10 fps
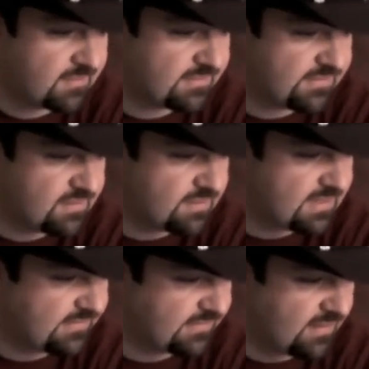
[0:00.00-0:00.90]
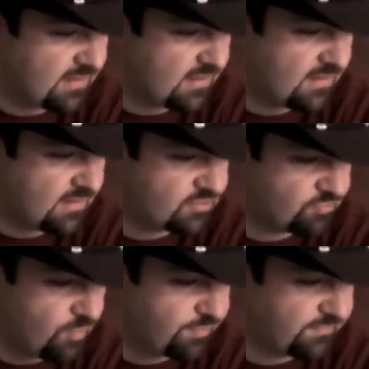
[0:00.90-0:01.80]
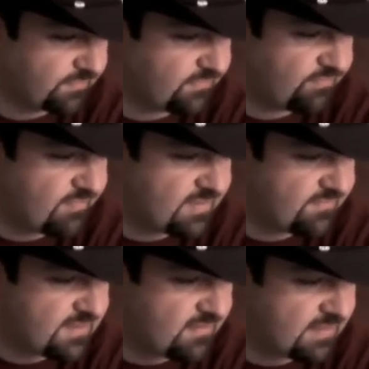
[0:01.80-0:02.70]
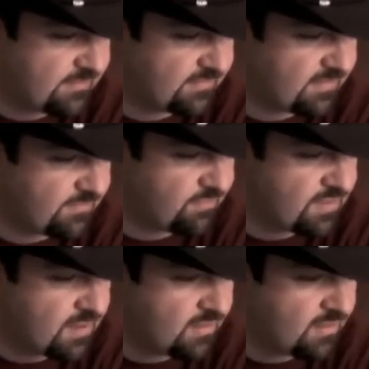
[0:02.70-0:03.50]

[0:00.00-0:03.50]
about the series uh, Tropes versus Women in Video Games. As everyone